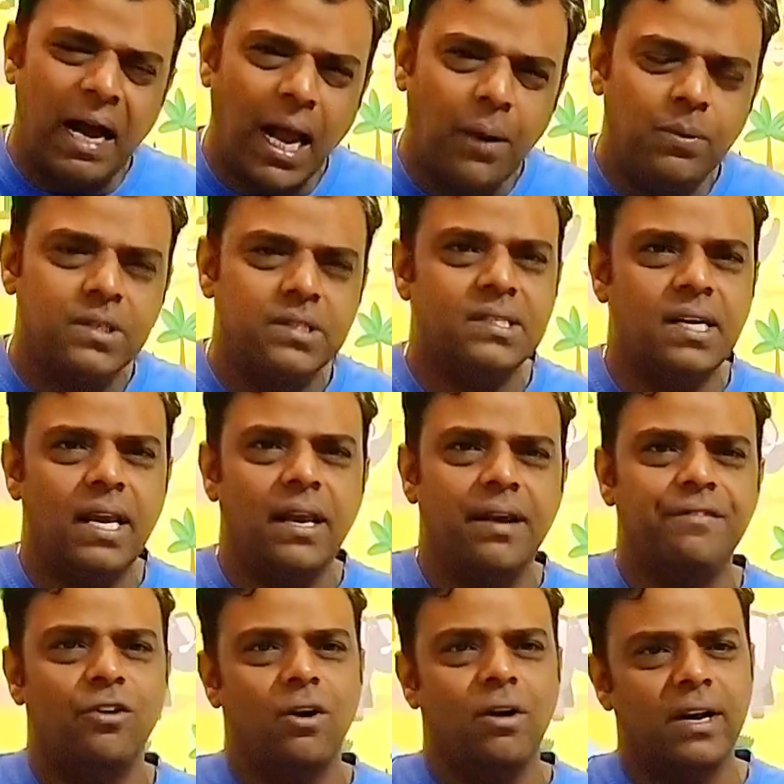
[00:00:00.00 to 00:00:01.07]
I would say
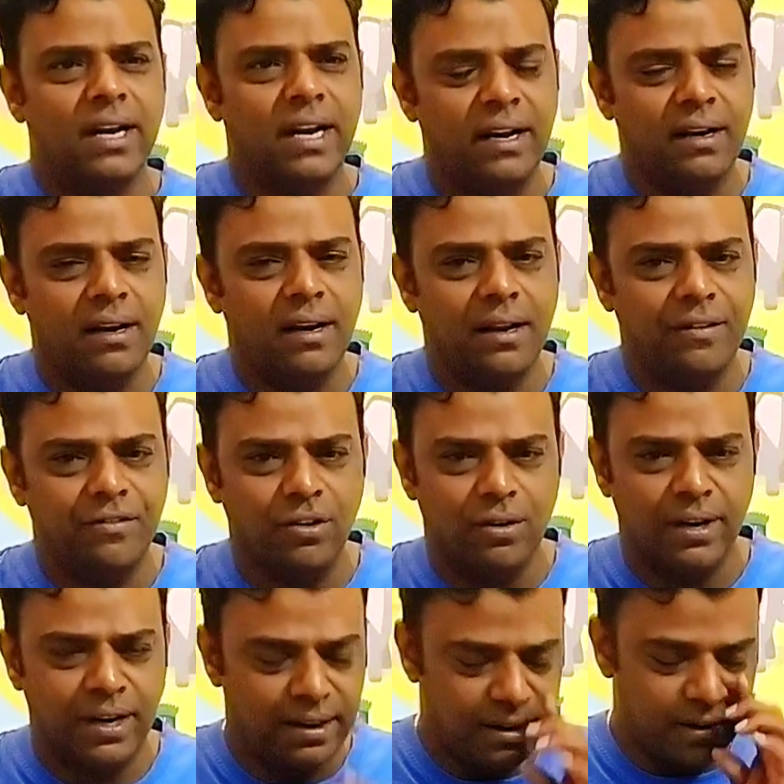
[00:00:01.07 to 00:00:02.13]
if you're in
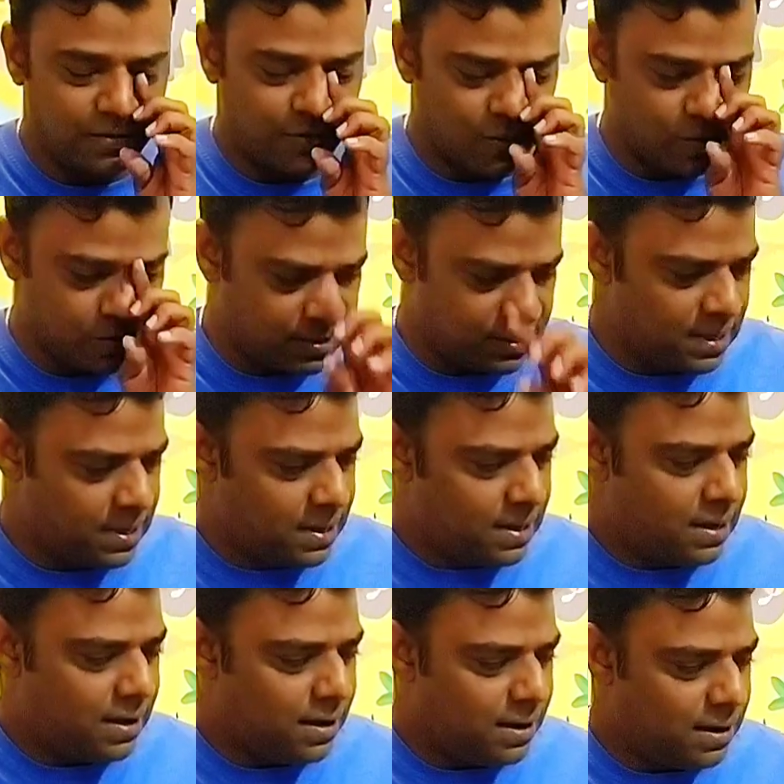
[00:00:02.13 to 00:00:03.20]
India, of course,
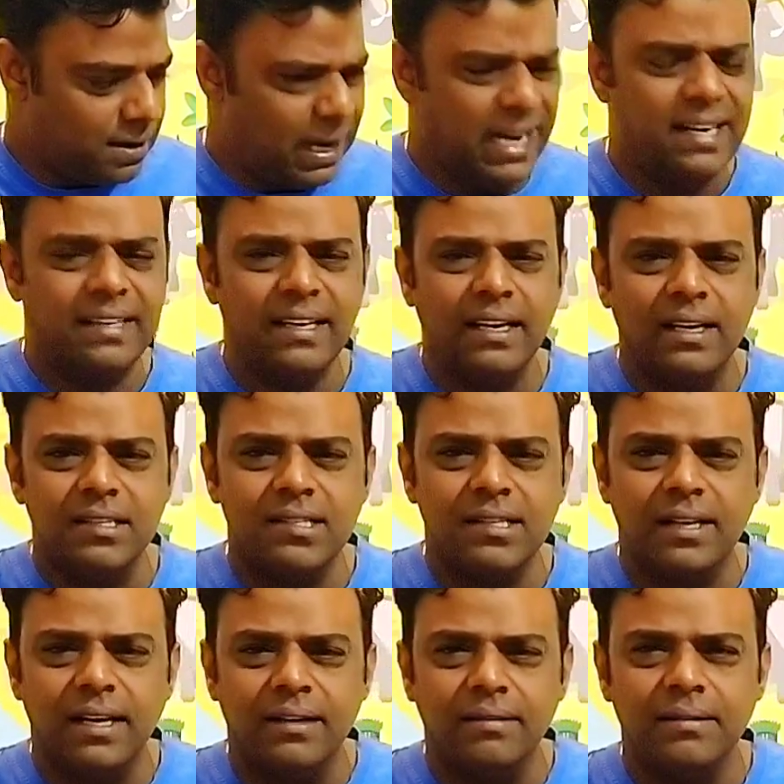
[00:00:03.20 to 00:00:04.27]
anything
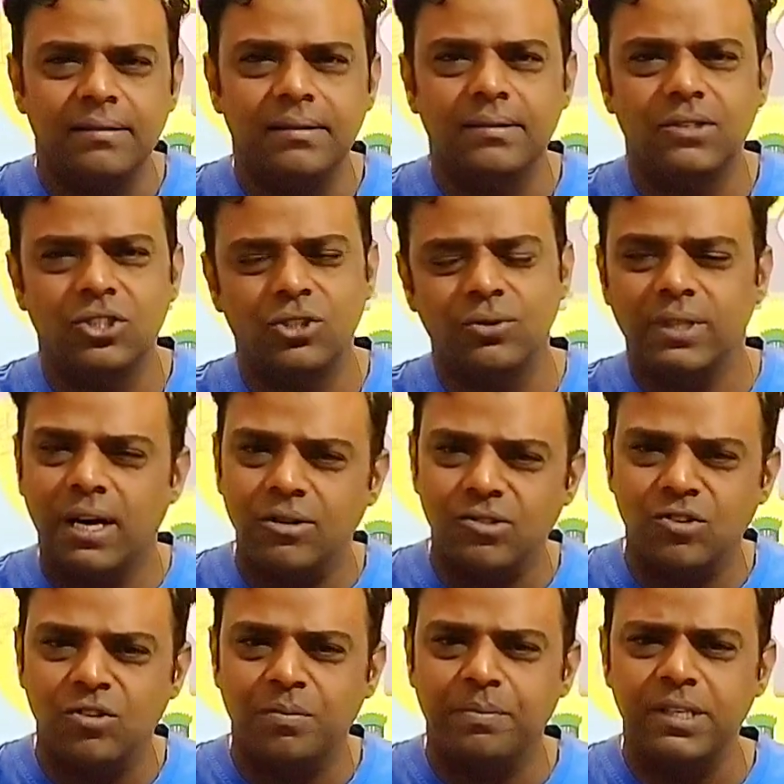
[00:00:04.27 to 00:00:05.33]
lesser than
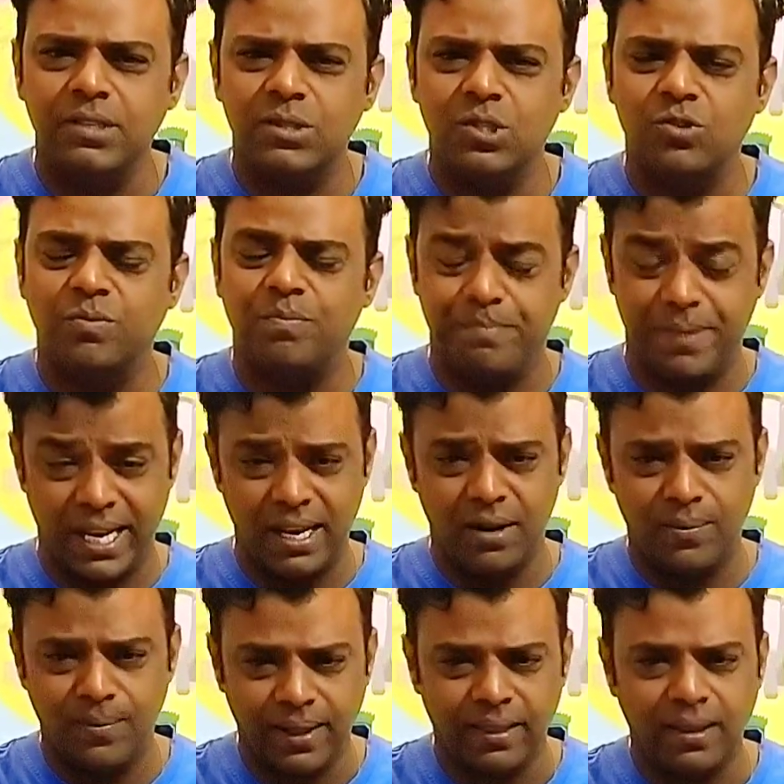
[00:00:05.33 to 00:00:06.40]
2,000 rupees to
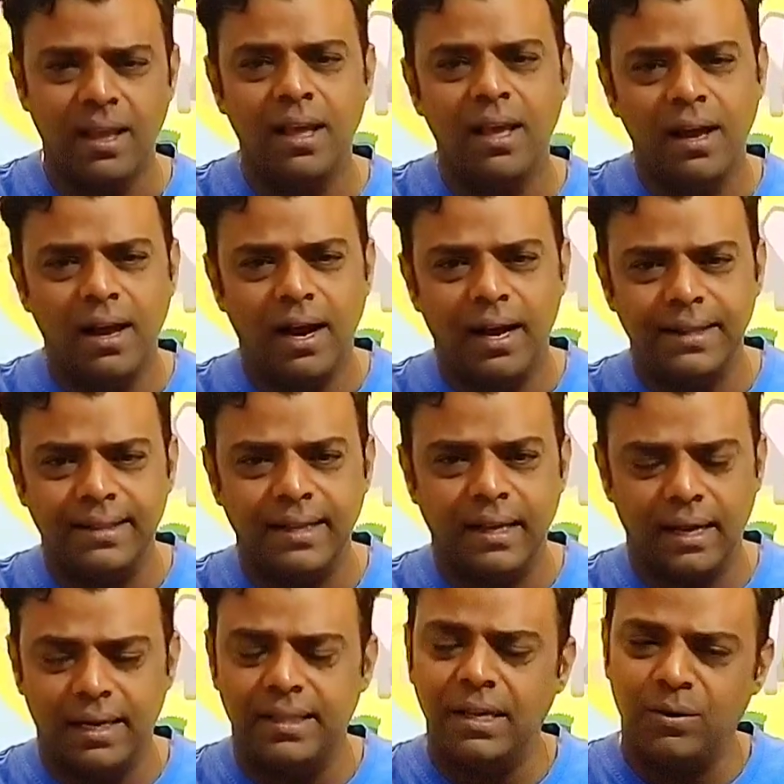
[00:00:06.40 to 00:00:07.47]
begin with, I
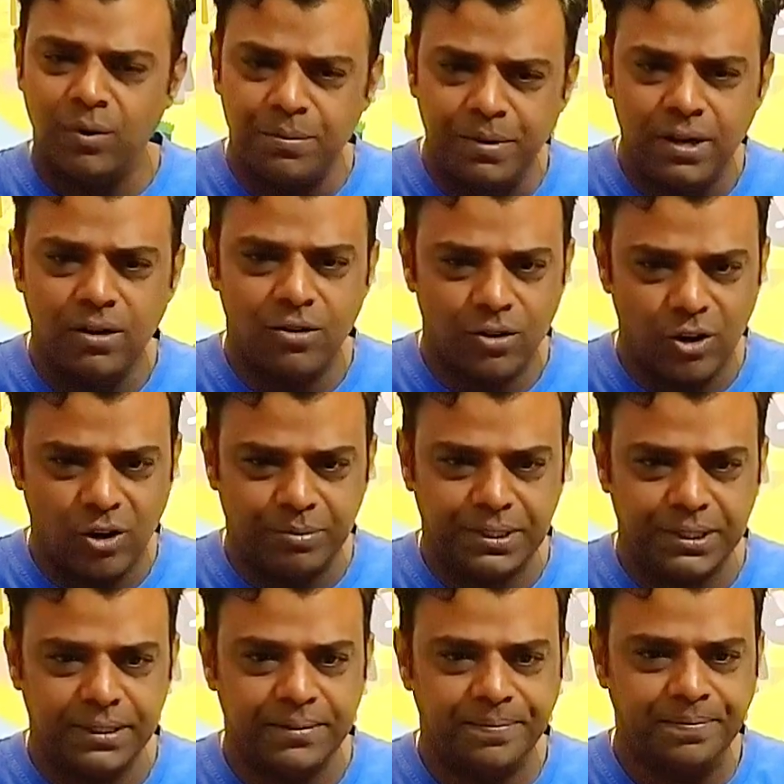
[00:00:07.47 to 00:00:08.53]
think would be a good
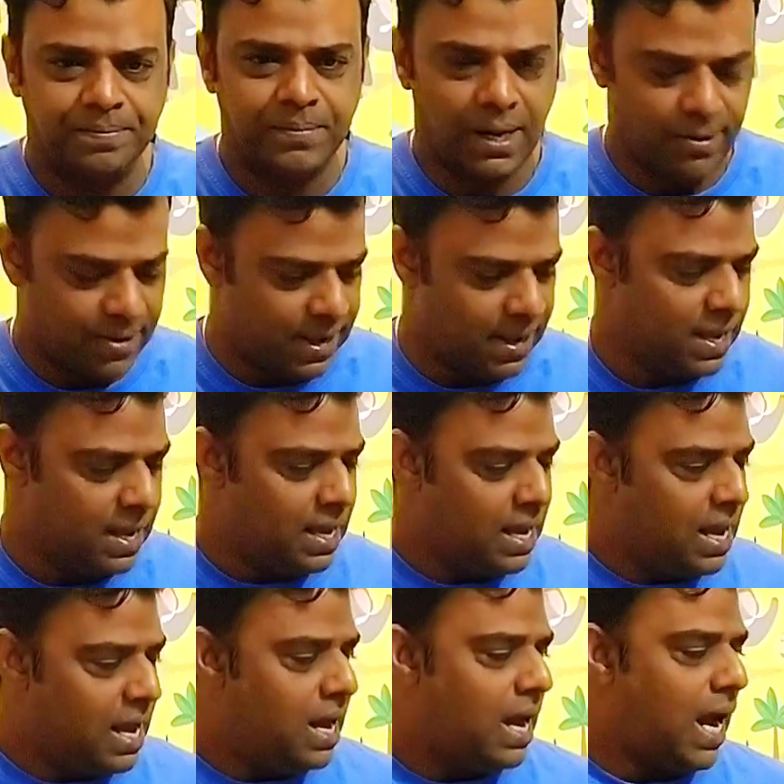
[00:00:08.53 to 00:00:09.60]
option. Okay,
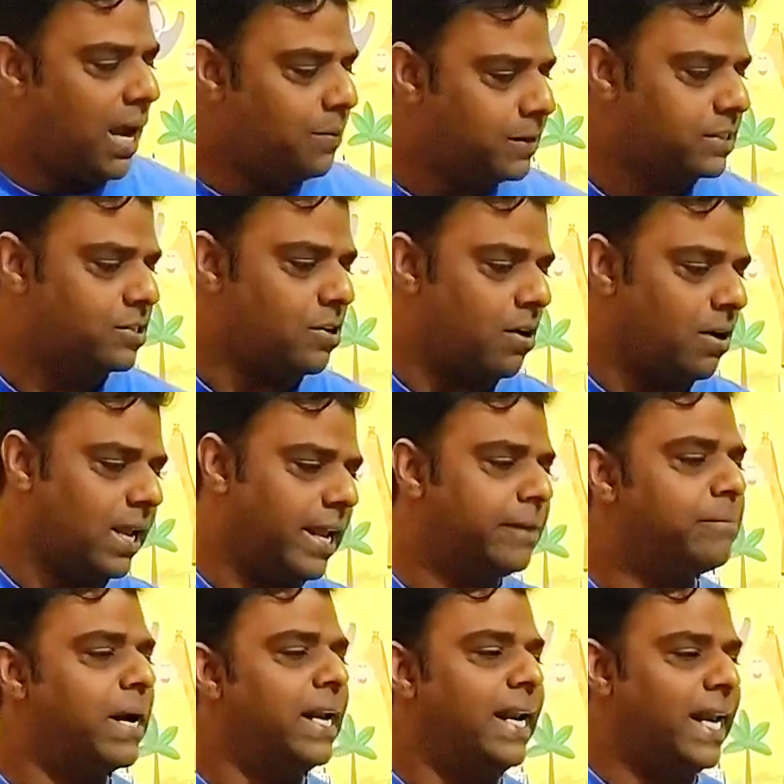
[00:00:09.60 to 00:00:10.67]
I will talk
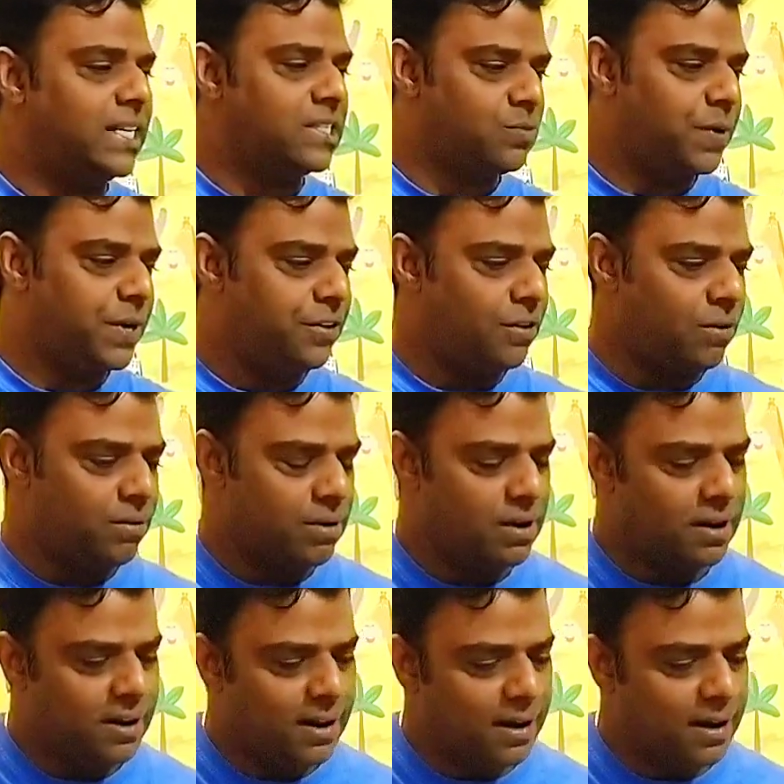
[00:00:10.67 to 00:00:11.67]
in my next video